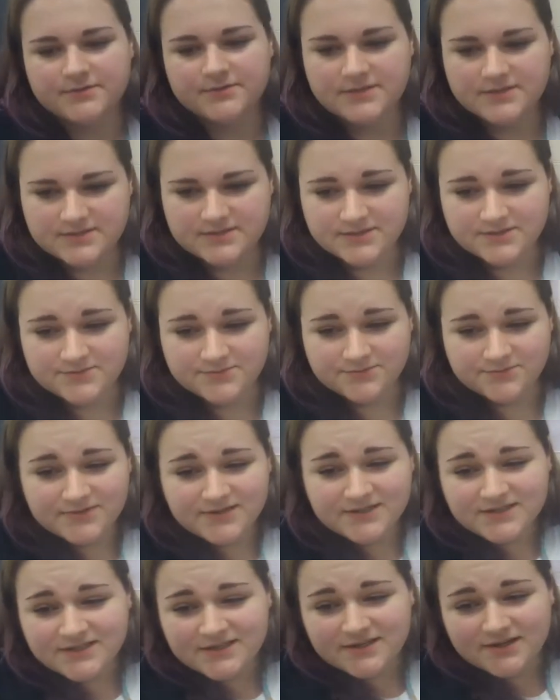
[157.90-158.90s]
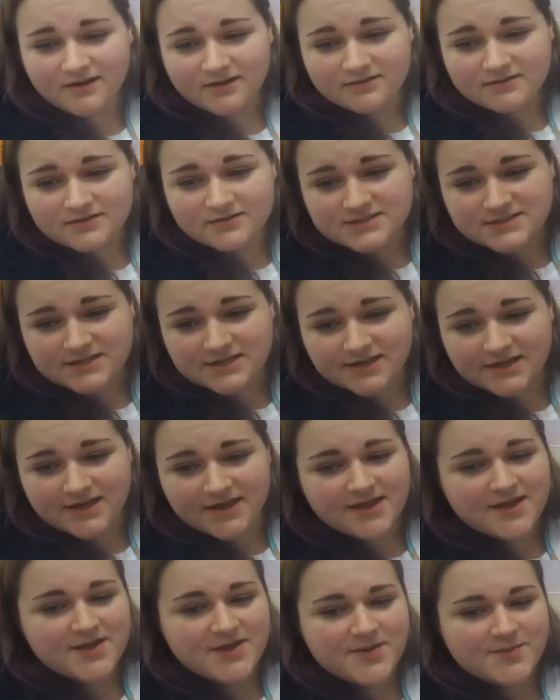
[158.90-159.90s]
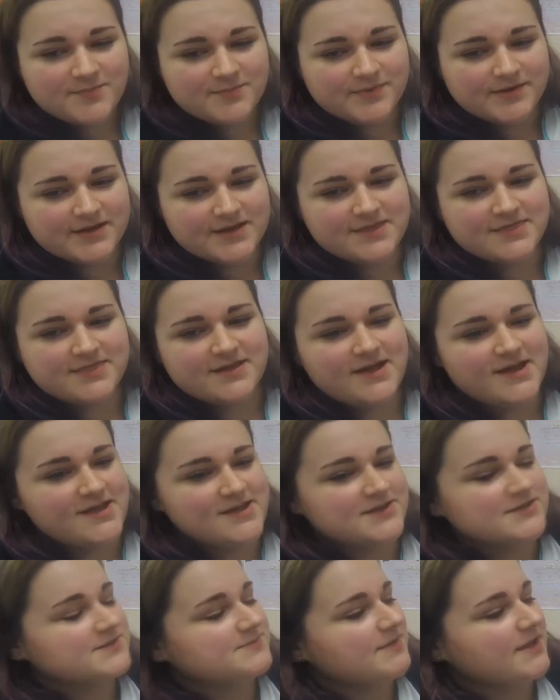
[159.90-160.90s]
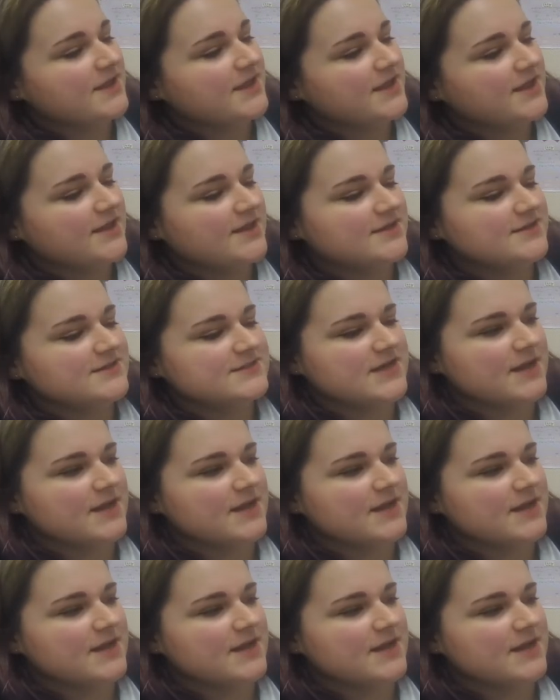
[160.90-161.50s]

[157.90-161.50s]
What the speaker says: this is really hard to see, but that is my hand.